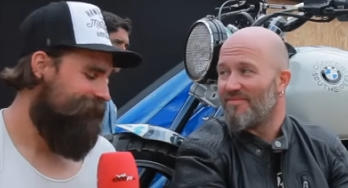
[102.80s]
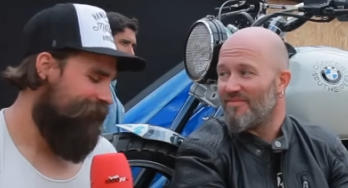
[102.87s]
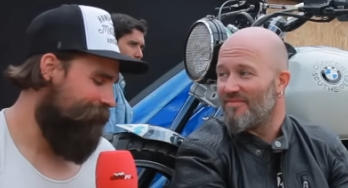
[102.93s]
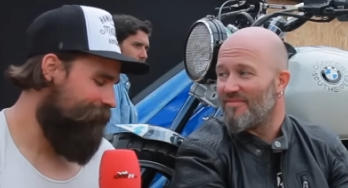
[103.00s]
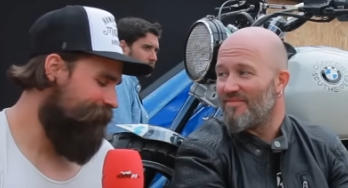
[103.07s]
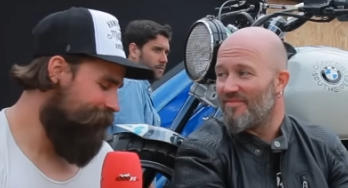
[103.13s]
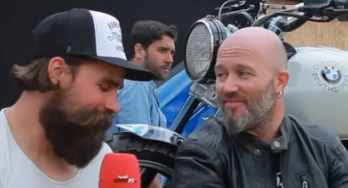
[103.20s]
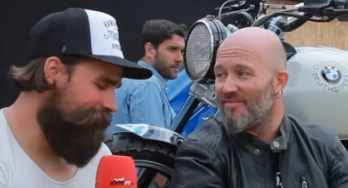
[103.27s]
Speaker 1: I
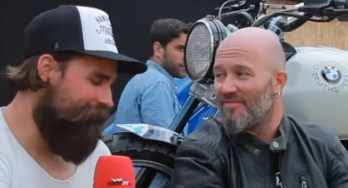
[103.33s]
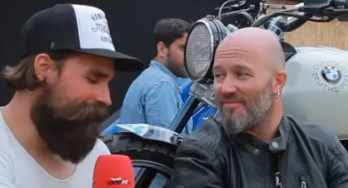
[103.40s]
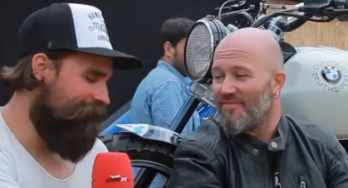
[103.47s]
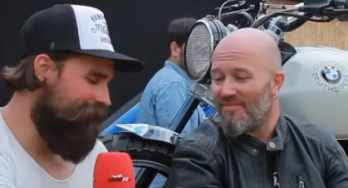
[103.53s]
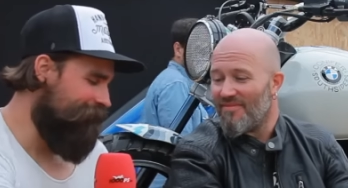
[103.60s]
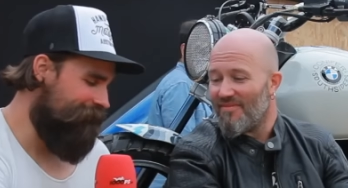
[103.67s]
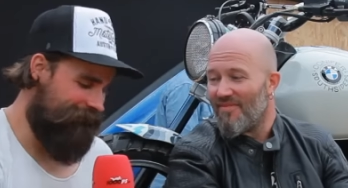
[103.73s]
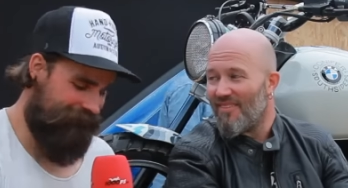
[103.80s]
mean, you
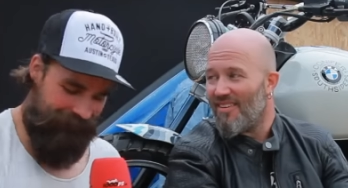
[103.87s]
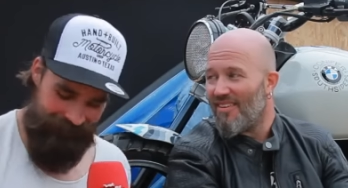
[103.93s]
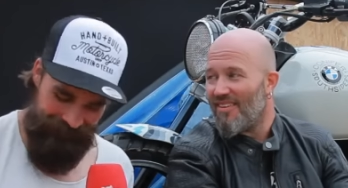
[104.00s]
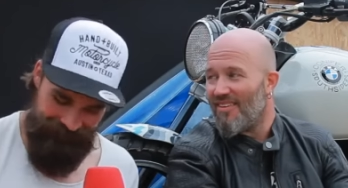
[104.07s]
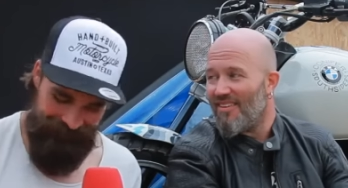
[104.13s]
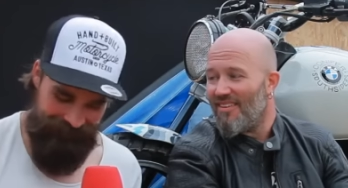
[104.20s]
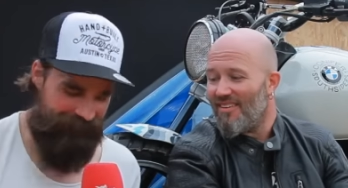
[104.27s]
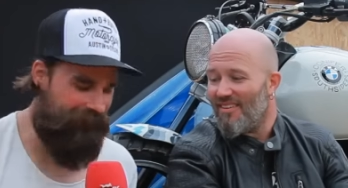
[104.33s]
look look
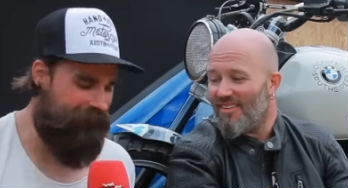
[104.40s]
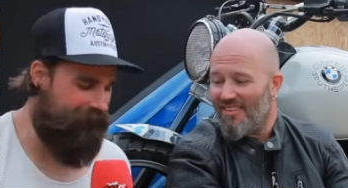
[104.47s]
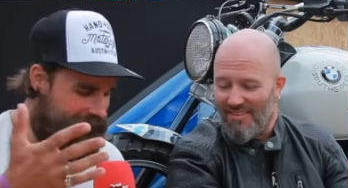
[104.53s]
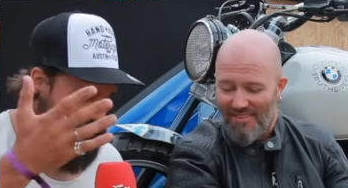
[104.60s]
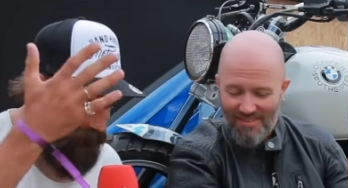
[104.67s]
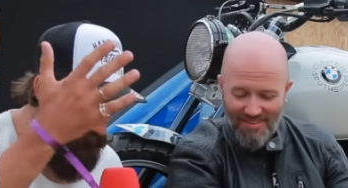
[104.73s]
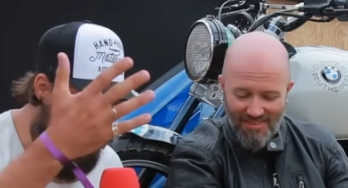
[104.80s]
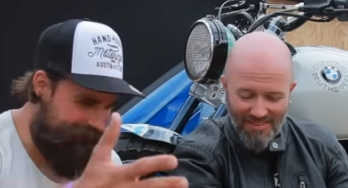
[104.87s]
like a
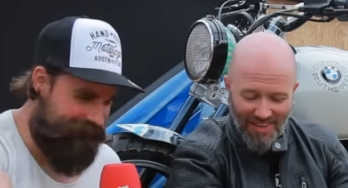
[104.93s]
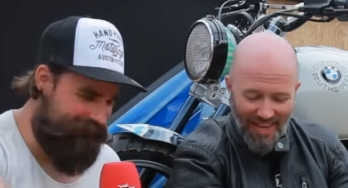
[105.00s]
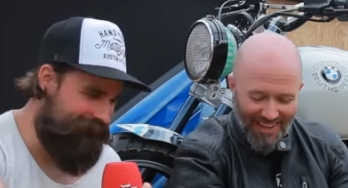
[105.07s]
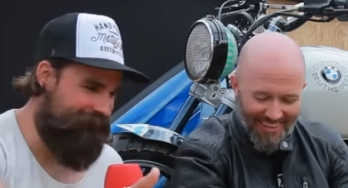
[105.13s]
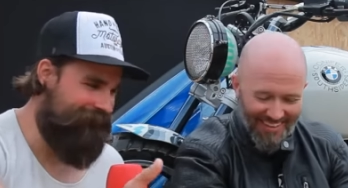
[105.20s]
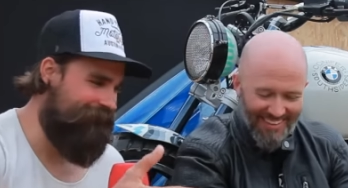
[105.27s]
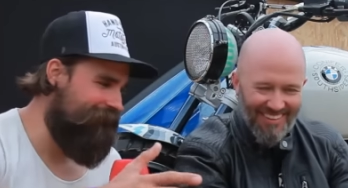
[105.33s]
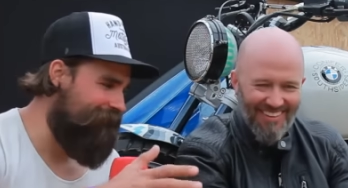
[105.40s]
guy who's
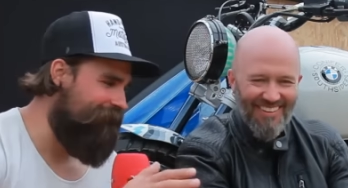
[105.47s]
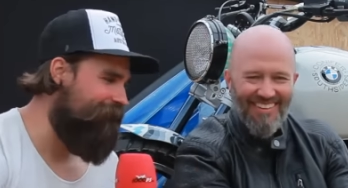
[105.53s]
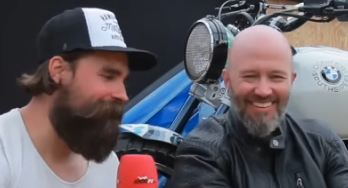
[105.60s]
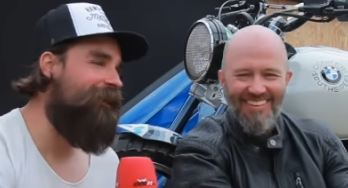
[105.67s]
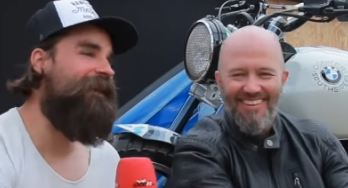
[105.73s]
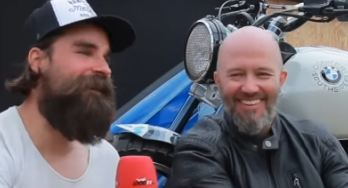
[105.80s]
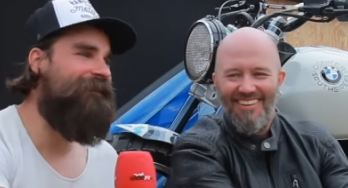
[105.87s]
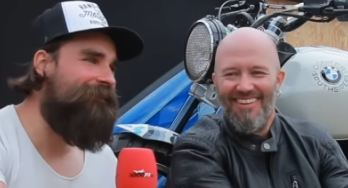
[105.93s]

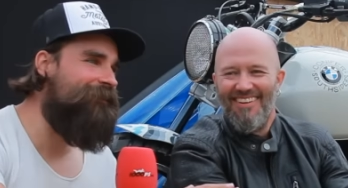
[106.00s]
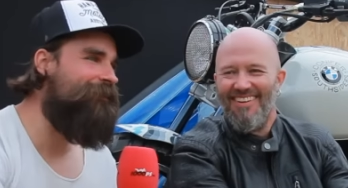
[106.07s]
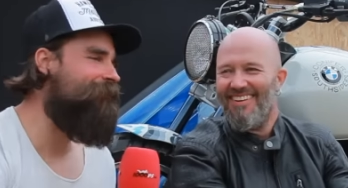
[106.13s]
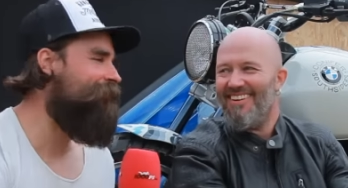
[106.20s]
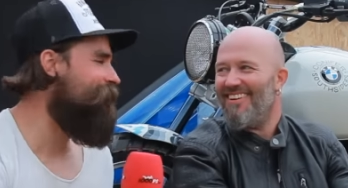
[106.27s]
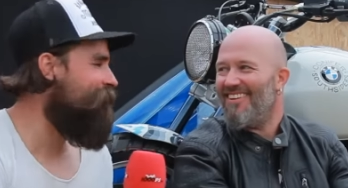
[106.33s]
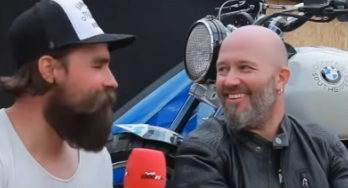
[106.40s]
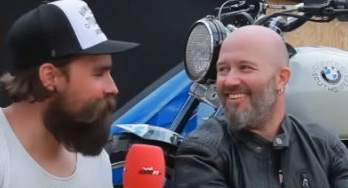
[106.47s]
right
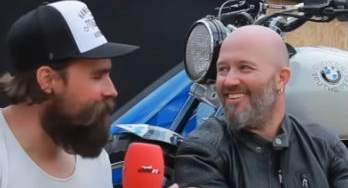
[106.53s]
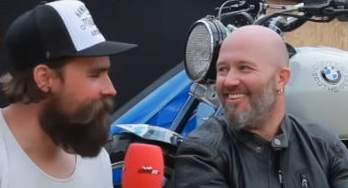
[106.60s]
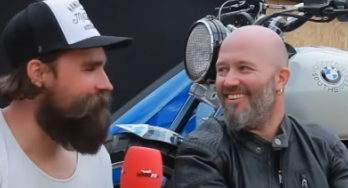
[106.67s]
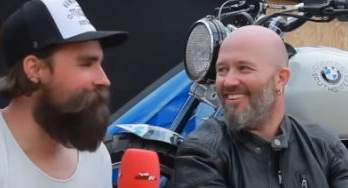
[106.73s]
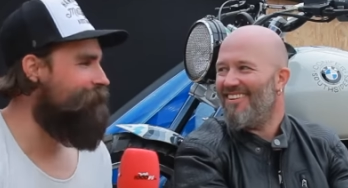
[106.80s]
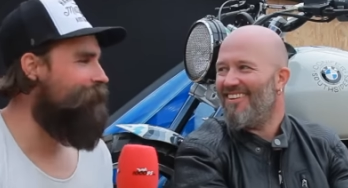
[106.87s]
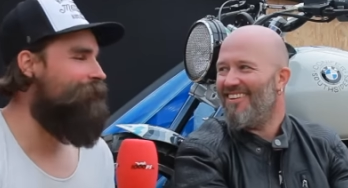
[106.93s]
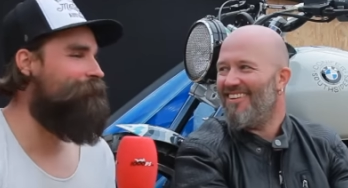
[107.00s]
here, you know, in
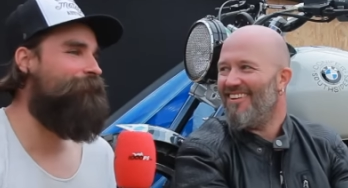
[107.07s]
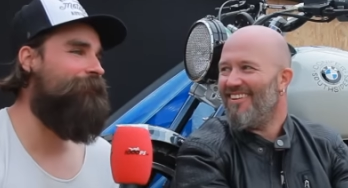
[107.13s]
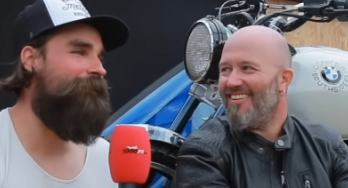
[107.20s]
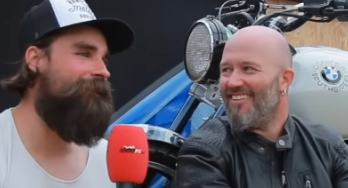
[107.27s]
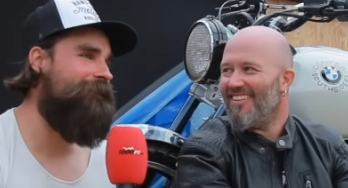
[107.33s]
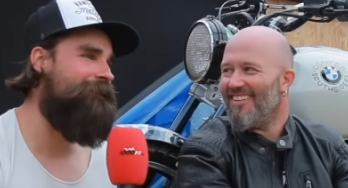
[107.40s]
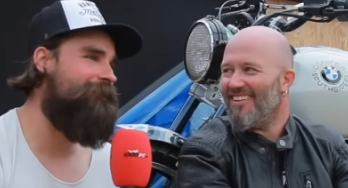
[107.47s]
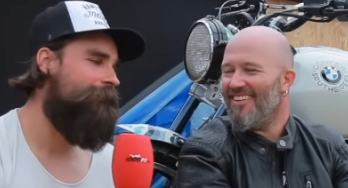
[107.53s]
the right
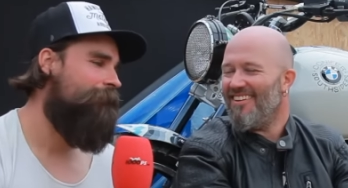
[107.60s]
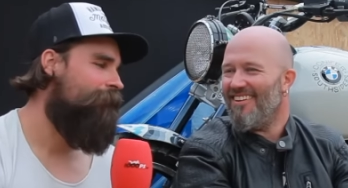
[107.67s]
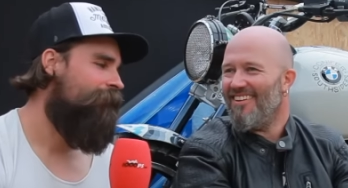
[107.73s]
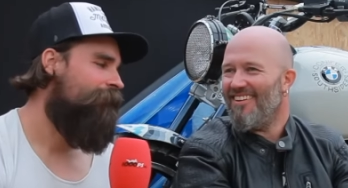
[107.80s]
place.